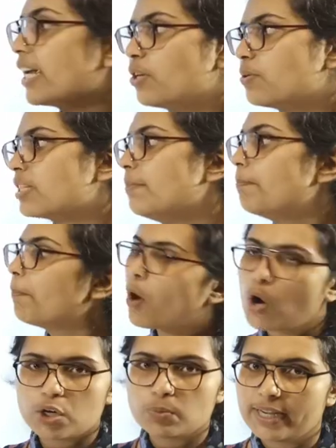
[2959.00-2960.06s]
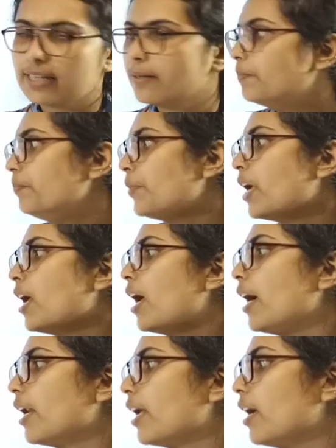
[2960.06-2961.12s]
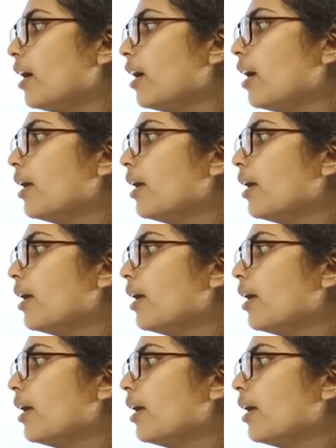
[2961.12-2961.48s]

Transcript: buy you some port wine. Angane